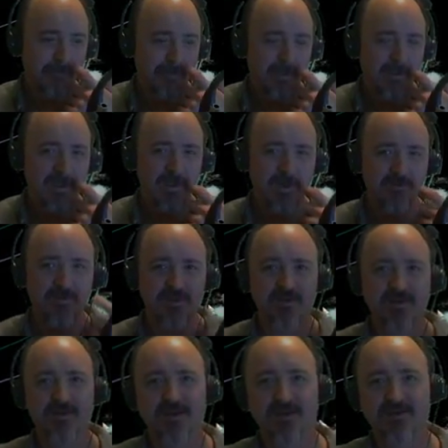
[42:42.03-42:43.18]
Yeah, but
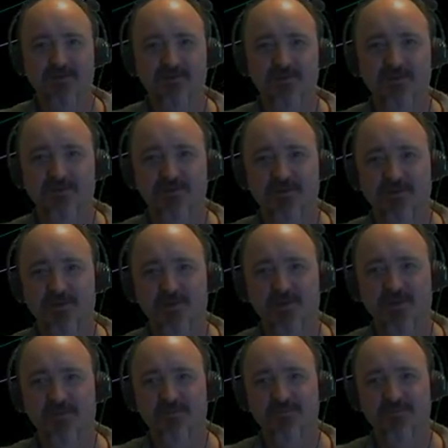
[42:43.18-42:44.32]
like, don't you
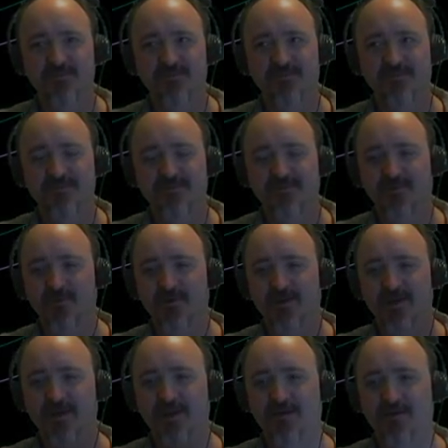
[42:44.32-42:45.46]
stream
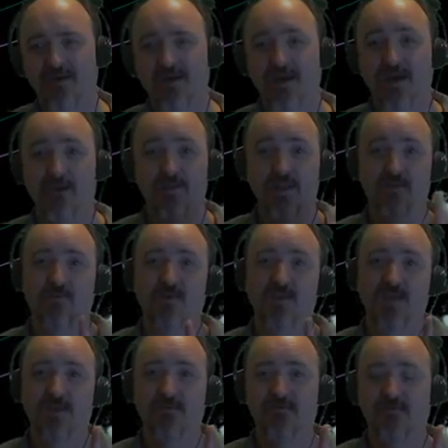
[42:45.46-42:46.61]
Fortnite now? I played one
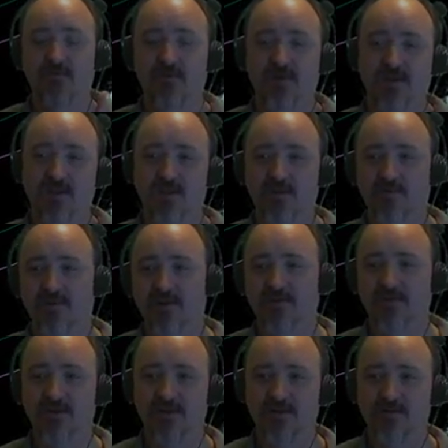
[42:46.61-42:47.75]
game of Fortnite a little bit
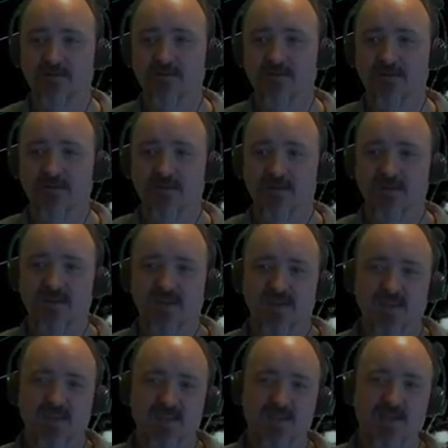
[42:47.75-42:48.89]
earlier.
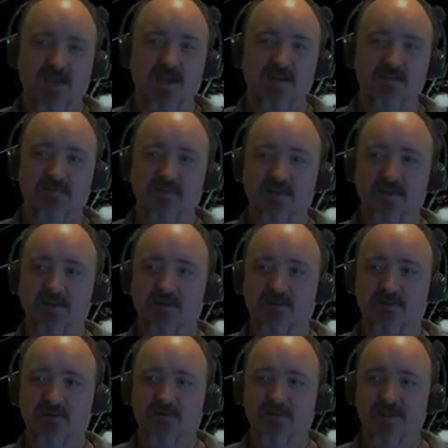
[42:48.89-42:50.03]
It's kind of fun,
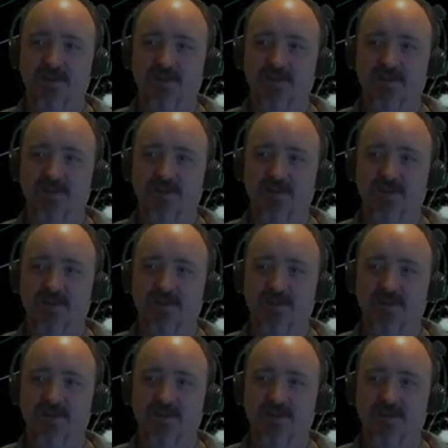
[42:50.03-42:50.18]
although I